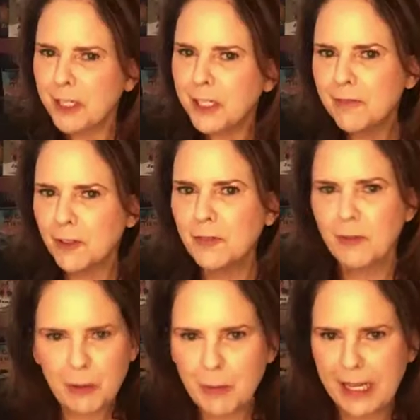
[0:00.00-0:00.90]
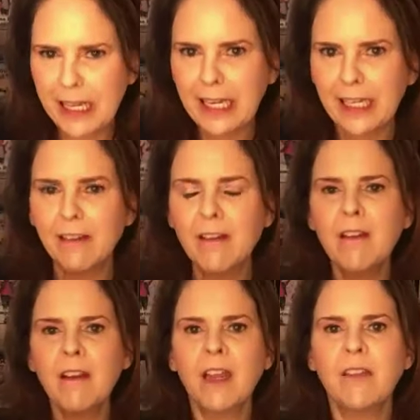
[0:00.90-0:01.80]
pretty diverse from the beginning.
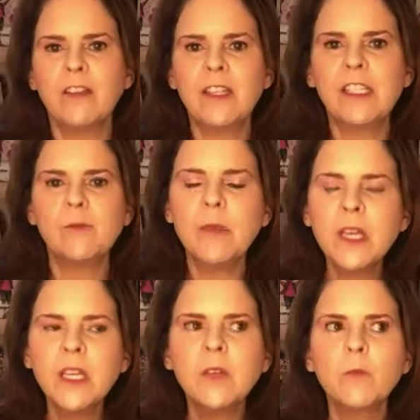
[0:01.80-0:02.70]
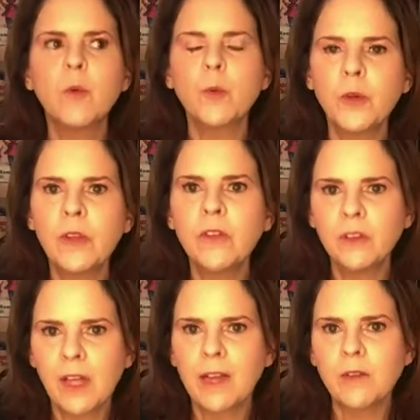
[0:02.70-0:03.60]
Yes, that these men were putting their
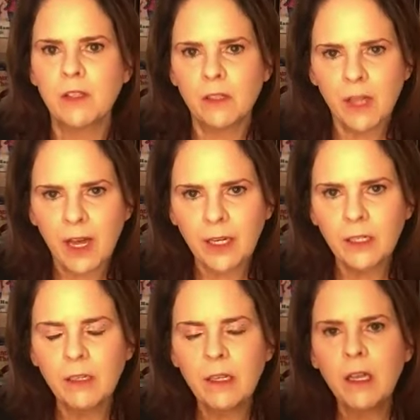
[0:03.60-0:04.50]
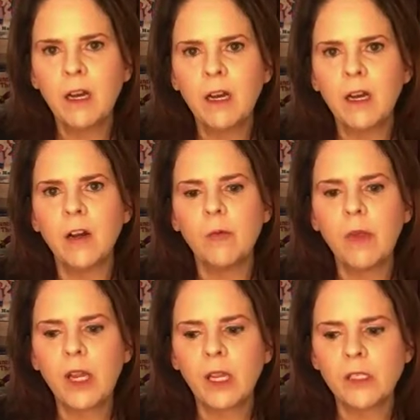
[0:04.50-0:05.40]
lives on the um,
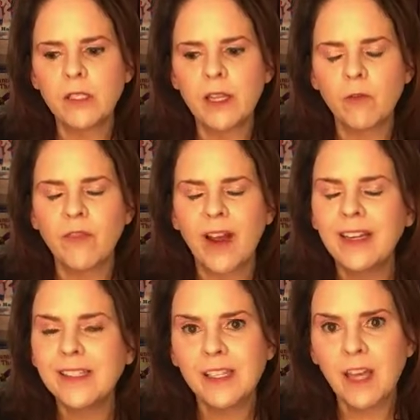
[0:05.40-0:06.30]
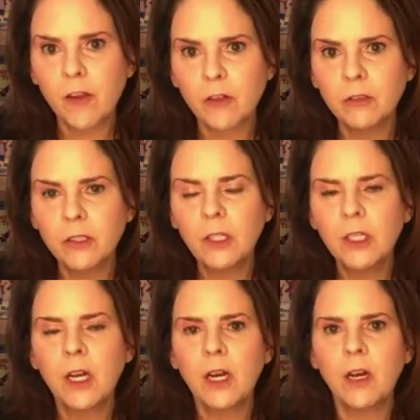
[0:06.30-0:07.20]
and they were fighting together.
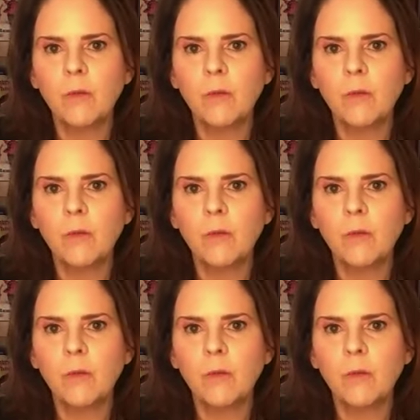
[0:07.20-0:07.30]
Um,